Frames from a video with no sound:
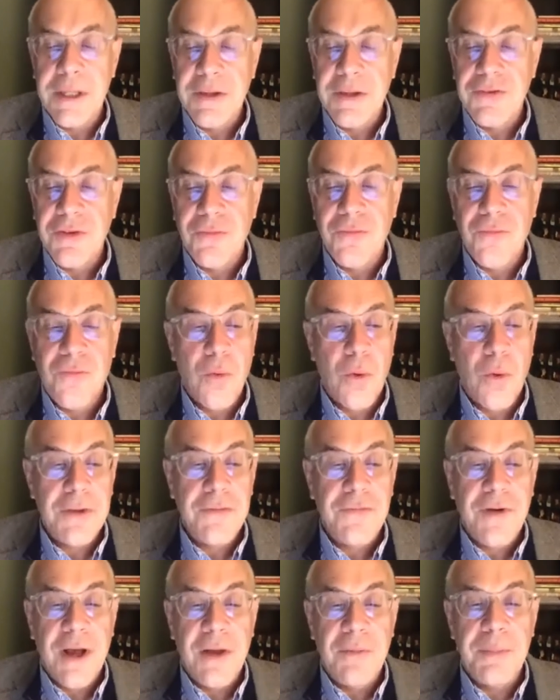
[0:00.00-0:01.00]
This is a
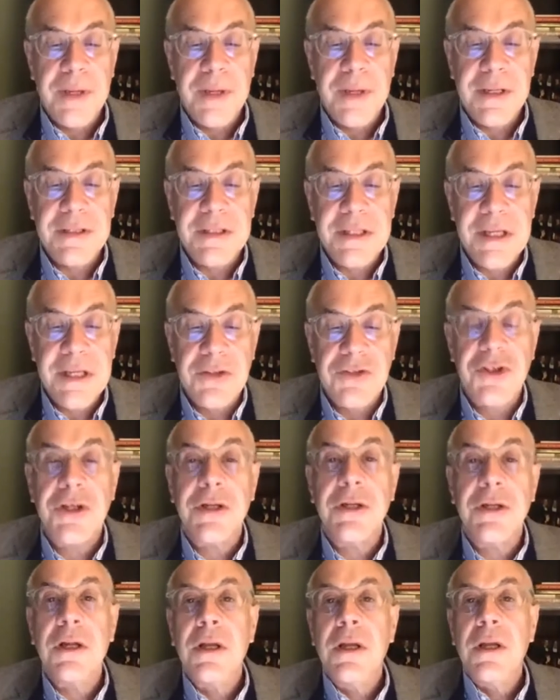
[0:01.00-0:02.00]
45-minute
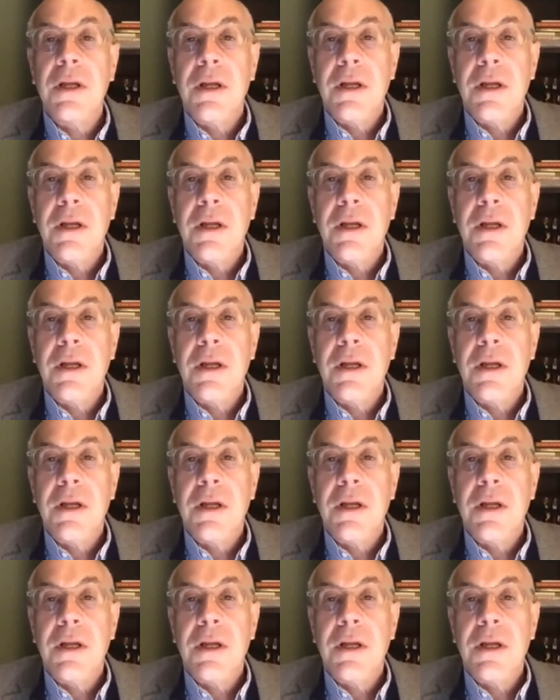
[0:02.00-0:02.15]
session,